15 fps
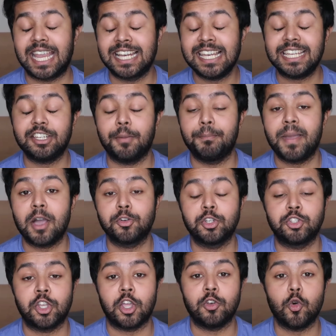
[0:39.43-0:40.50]
and click the bell
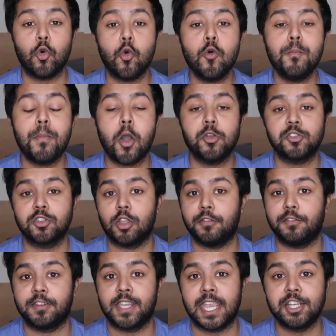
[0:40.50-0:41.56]
to turn all post
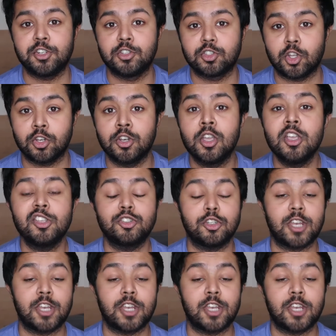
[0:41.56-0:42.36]
notifications on